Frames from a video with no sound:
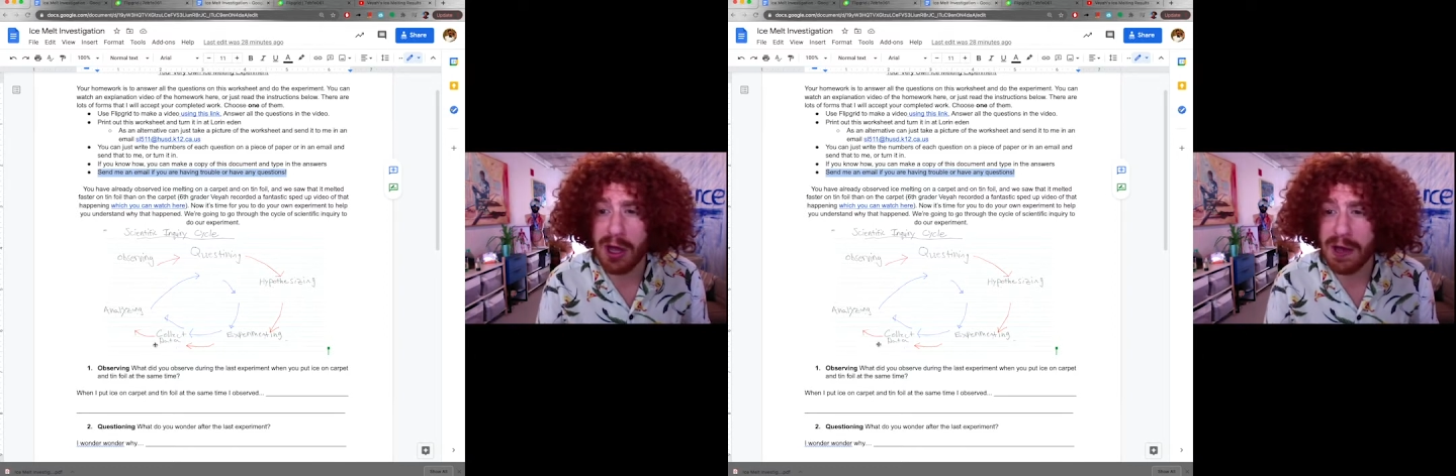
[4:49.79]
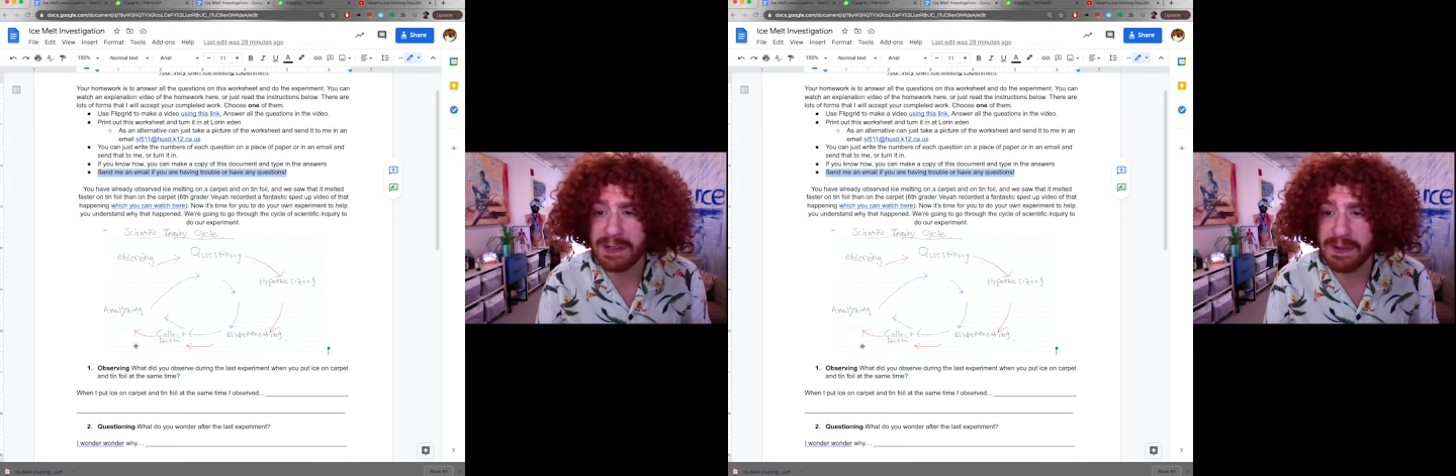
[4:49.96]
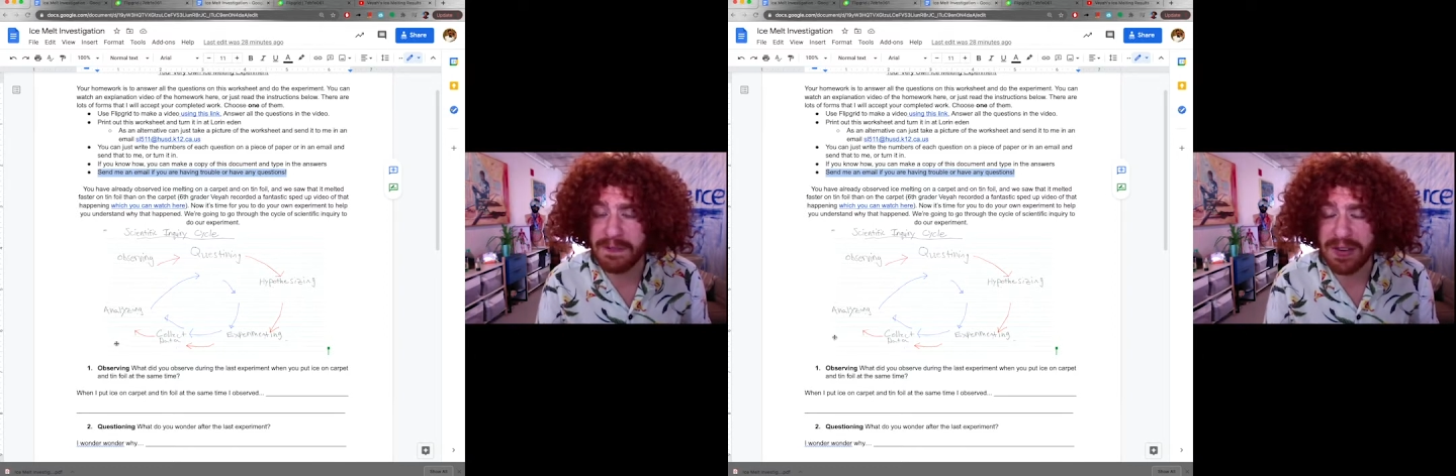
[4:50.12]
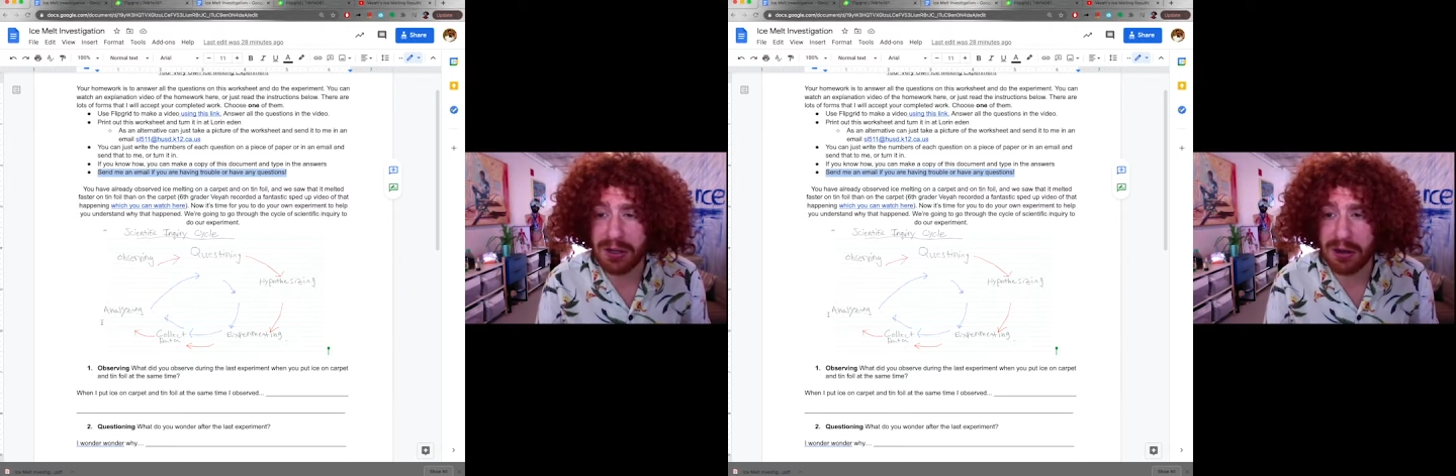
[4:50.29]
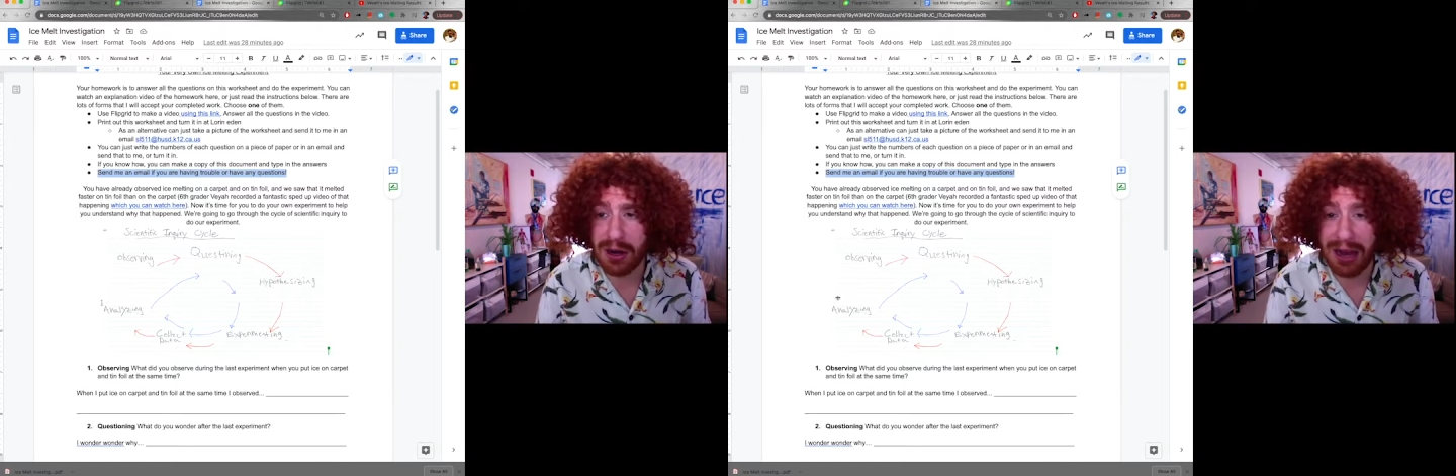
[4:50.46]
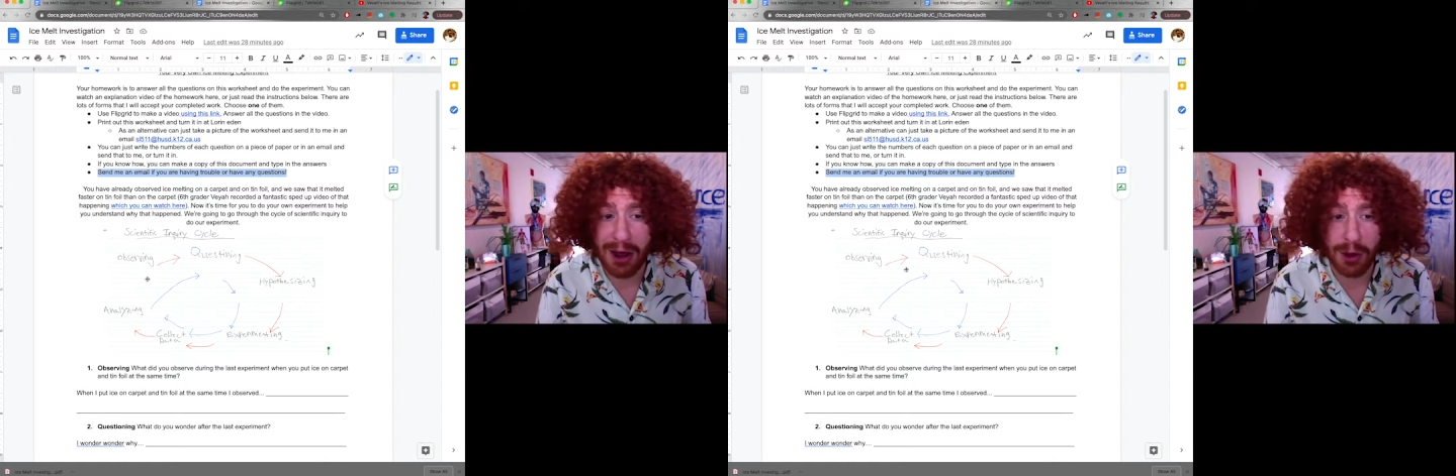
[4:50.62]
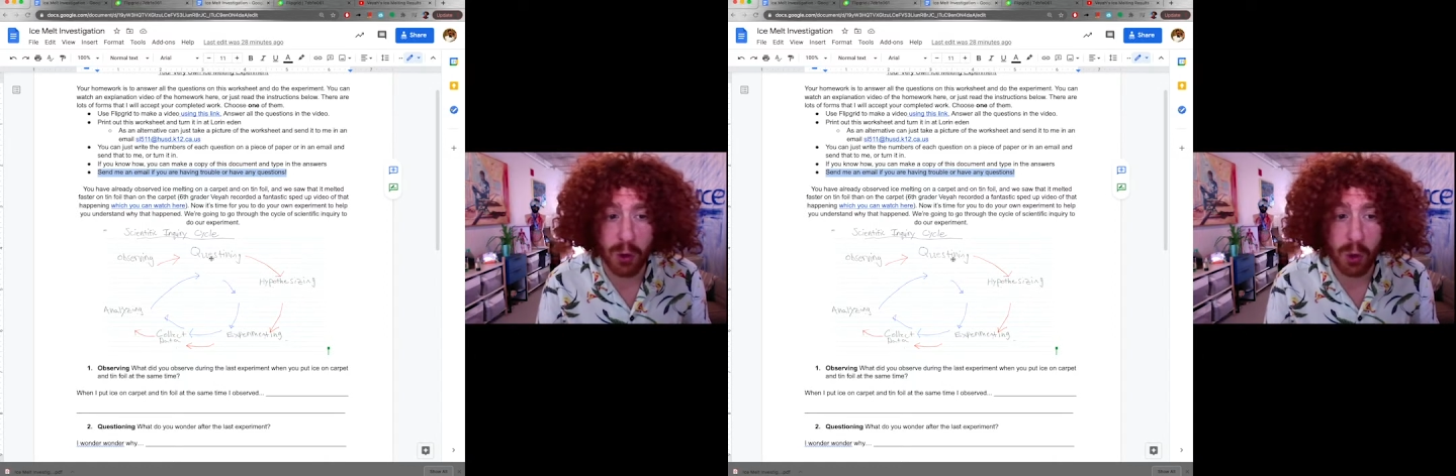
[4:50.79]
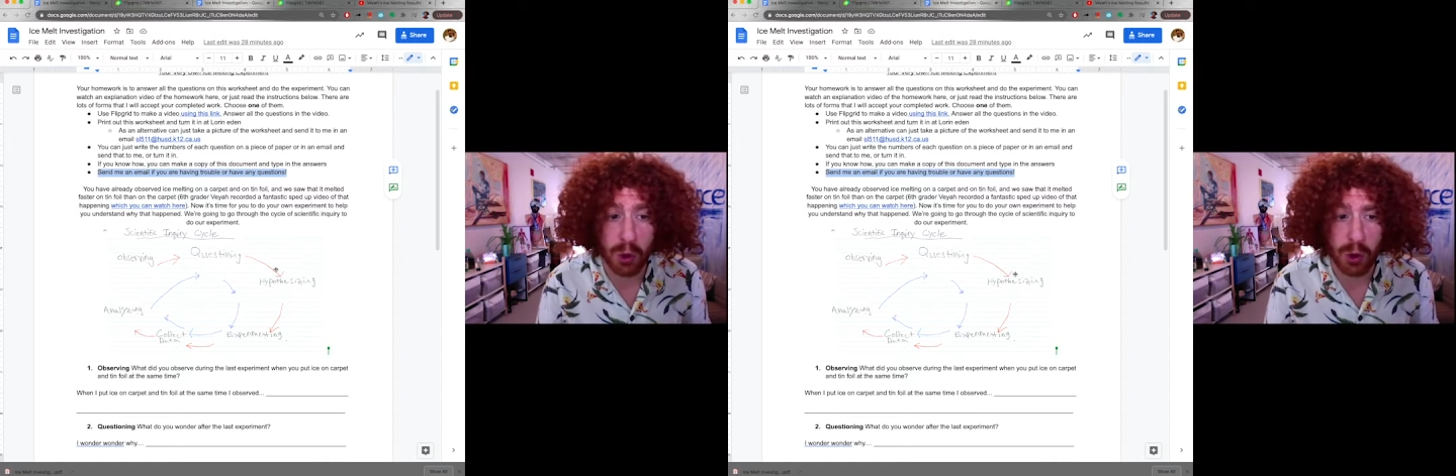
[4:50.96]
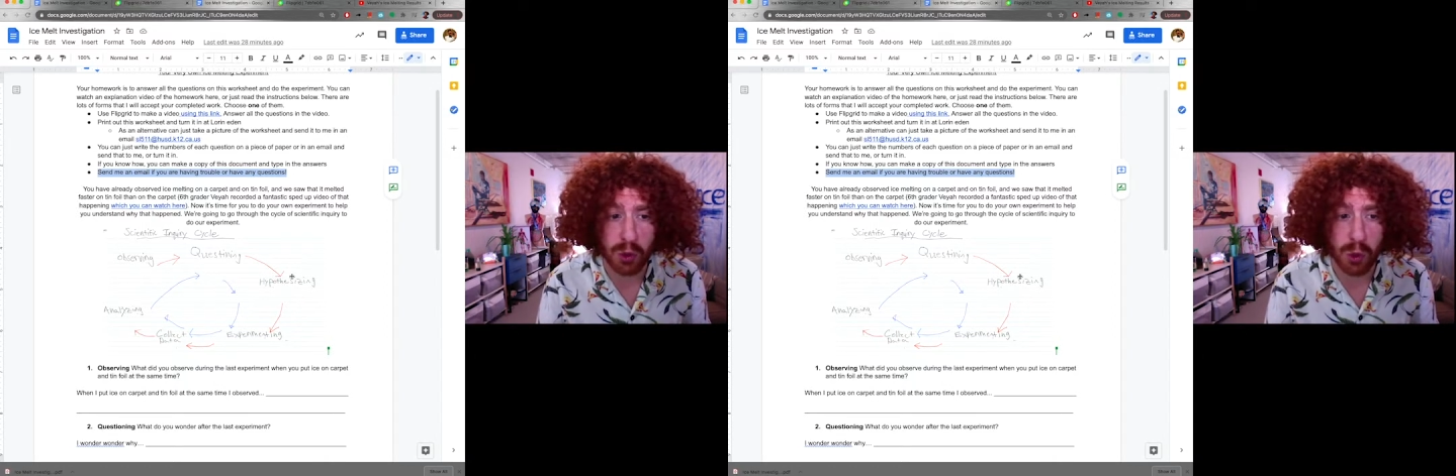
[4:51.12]
to figure out how the
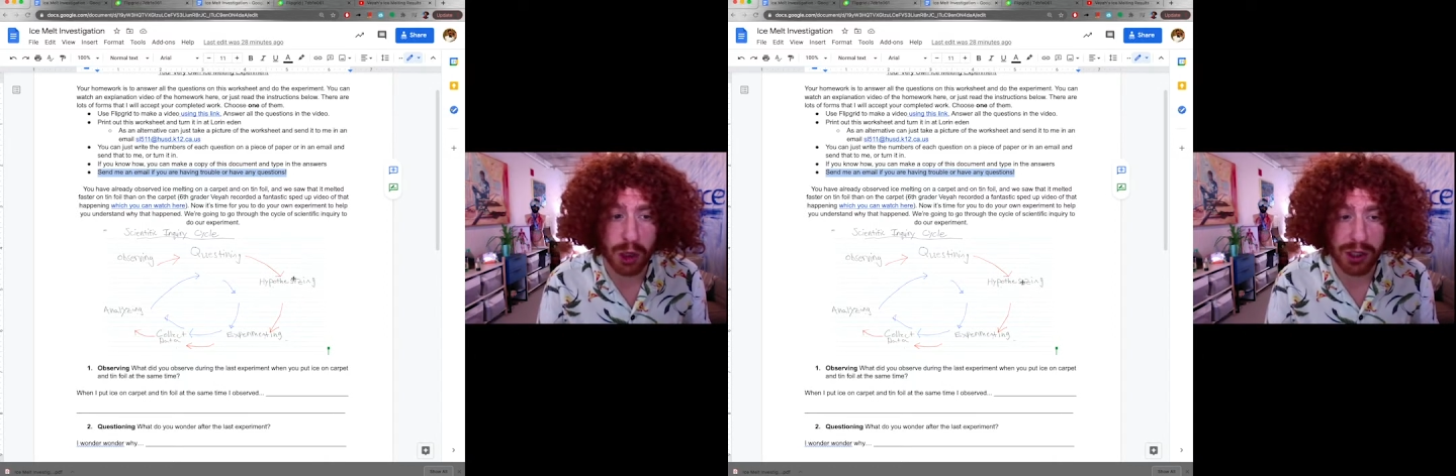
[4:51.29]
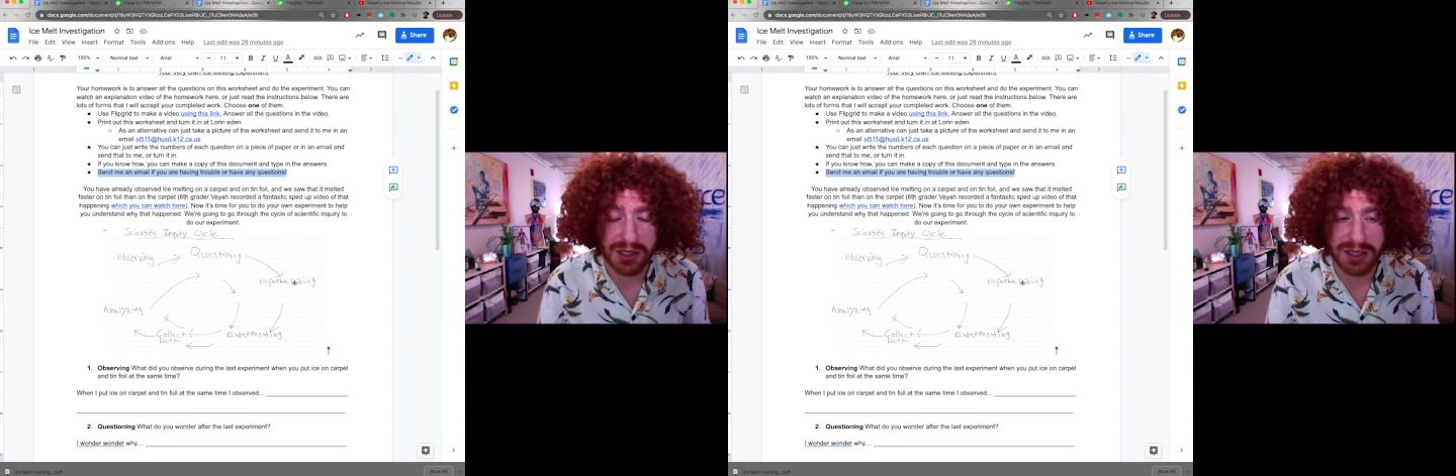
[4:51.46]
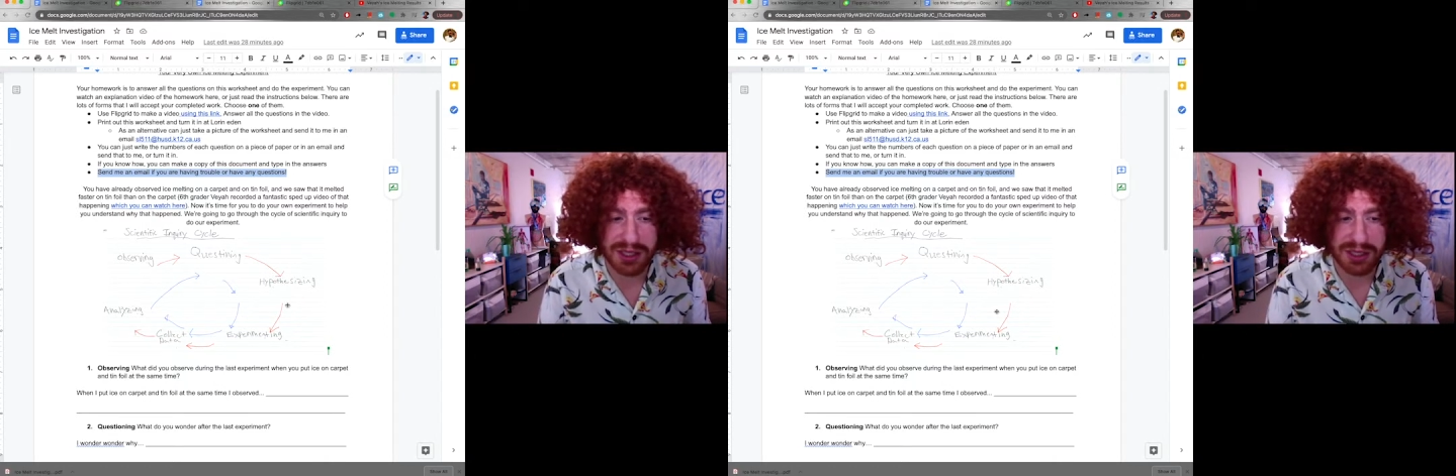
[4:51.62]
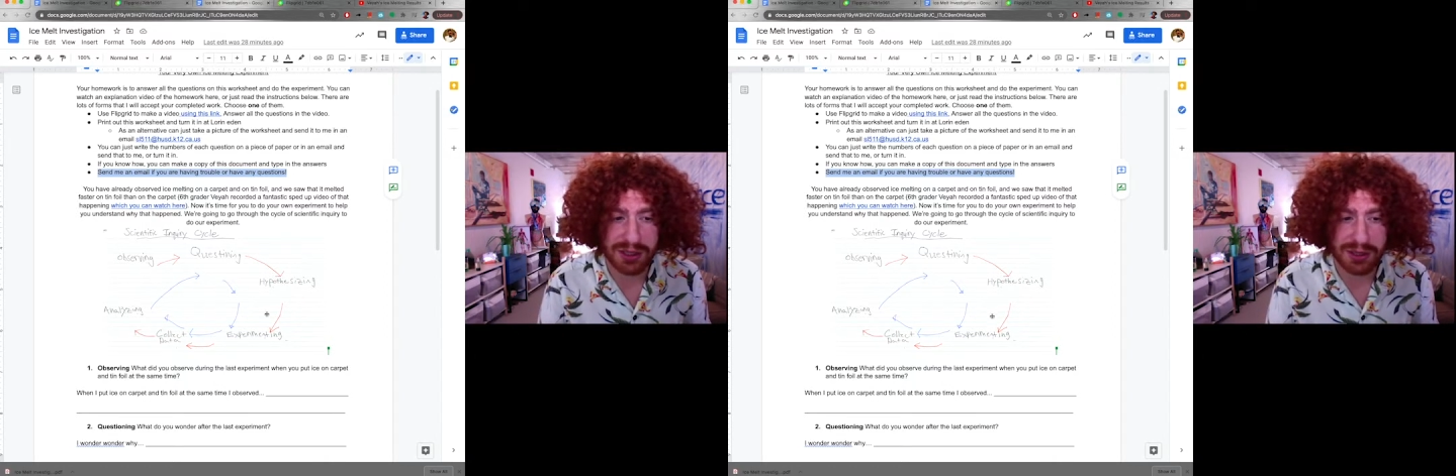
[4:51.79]
world works.